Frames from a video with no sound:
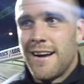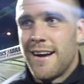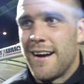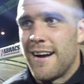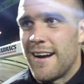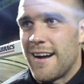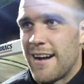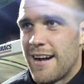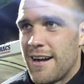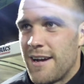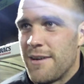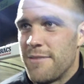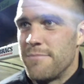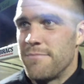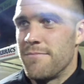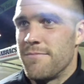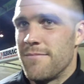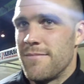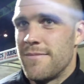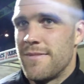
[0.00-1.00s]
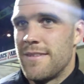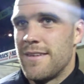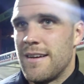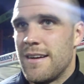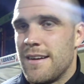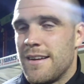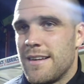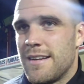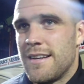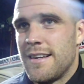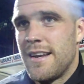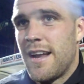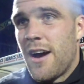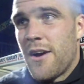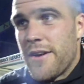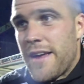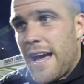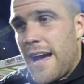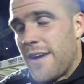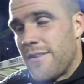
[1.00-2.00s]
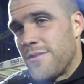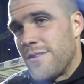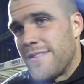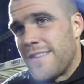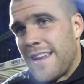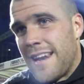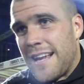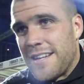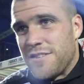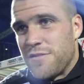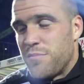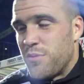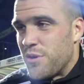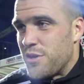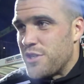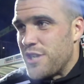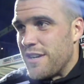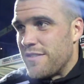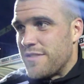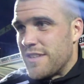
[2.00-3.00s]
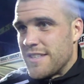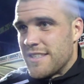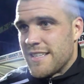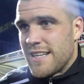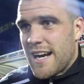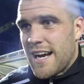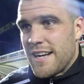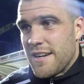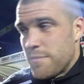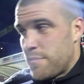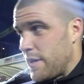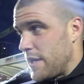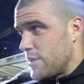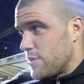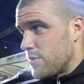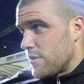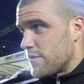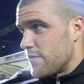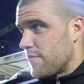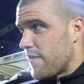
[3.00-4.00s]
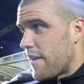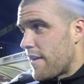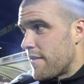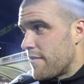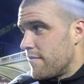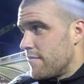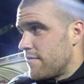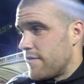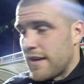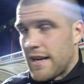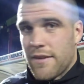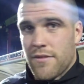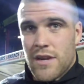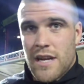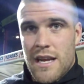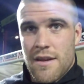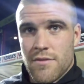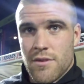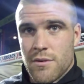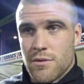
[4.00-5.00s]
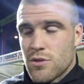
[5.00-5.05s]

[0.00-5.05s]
Um, no, yeah, the lads have put a shift in today, and the pitch wasn't very forgiving either.